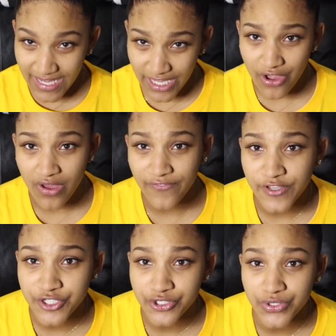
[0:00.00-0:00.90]
Ego
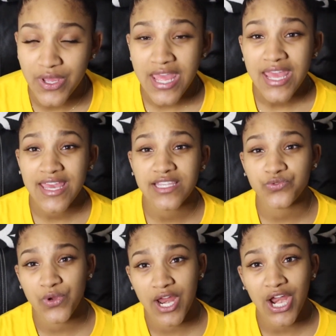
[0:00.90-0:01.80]
Official
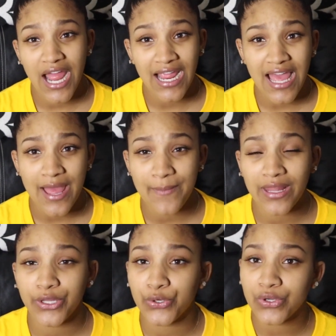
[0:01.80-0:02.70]
is where I got
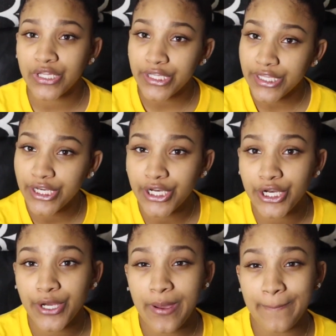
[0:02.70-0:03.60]
my little
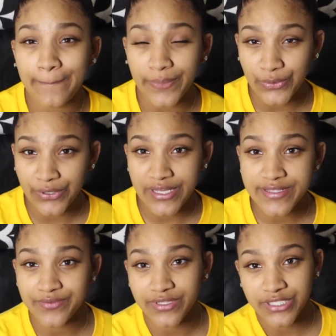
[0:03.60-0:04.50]
clear
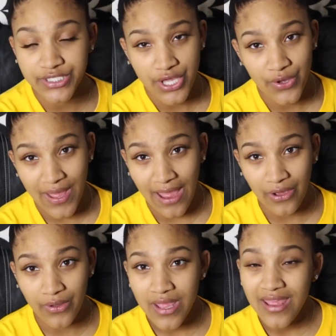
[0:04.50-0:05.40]
booties with the toe
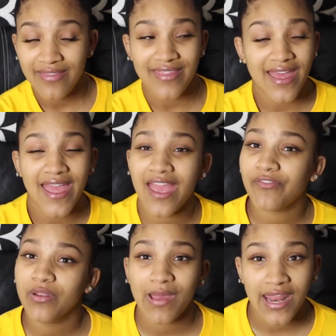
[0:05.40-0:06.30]
out that
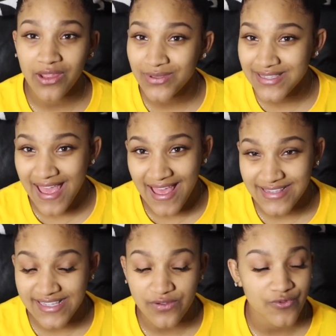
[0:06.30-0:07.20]
everybody was
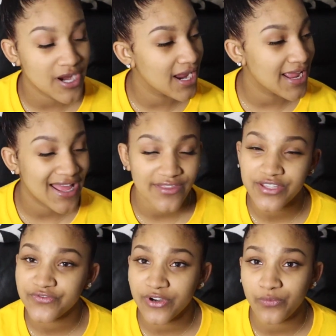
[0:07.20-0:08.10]
asking where I got
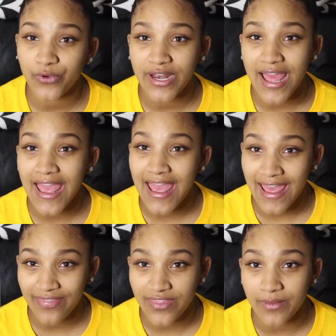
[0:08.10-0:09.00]
those from when I
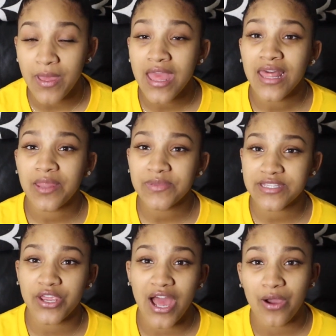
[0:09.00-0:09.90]
had them. Let me
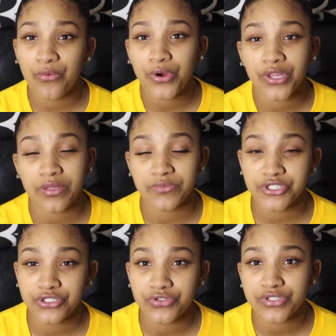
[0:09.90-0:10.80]
tell you, I wore them
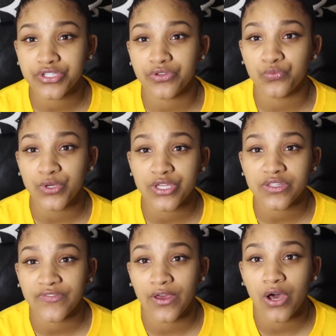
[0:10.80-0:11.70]
shoes so the
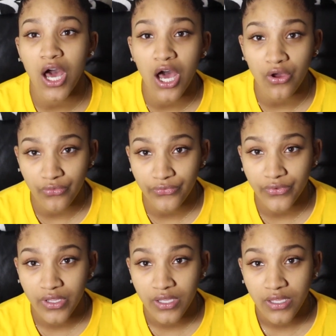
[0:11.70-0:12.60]
wheels fell off.
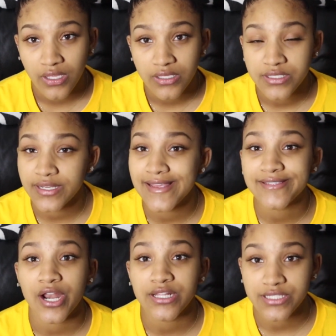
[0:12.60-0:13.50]
So they
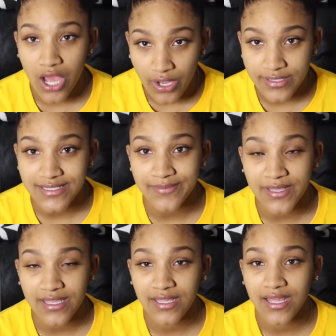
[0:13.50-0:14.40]
started talking to me.